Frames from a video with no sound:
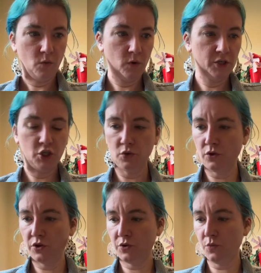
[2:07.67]
1, 2,
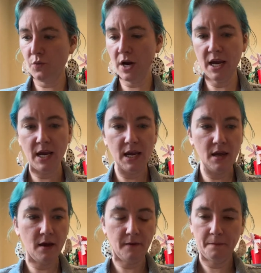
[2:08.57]

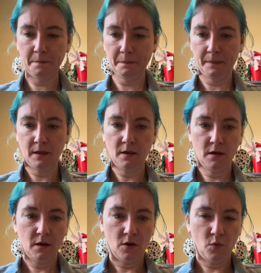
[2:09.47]
3.
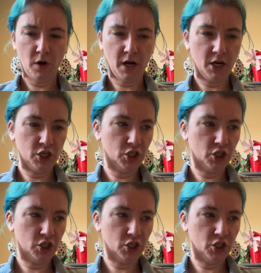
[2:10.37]
We're gonna